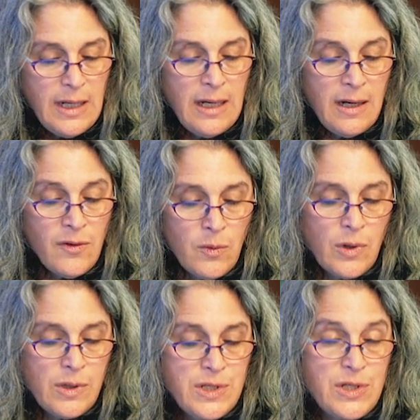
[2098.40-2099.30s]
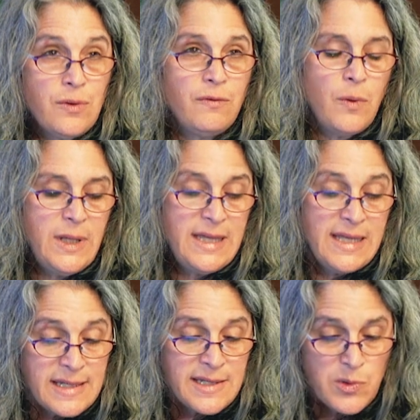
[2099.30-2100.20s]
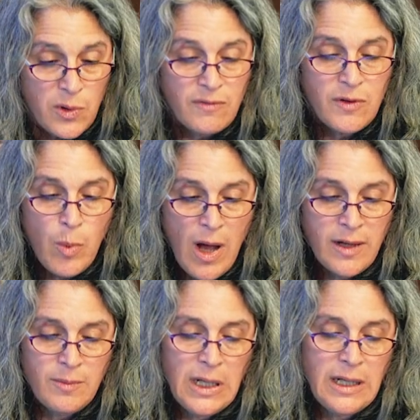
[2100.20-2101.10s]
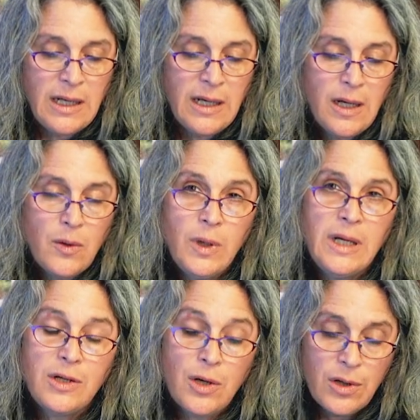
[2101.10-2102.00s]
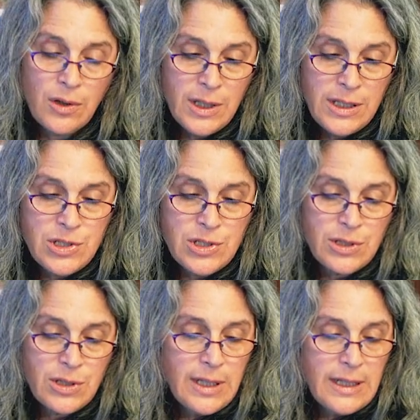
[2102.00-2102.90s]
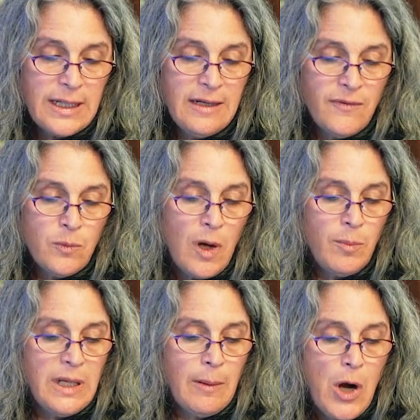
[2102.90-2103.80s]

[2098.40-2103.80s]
in other words, to avoid this sort of lobotomy, we need courage, even while being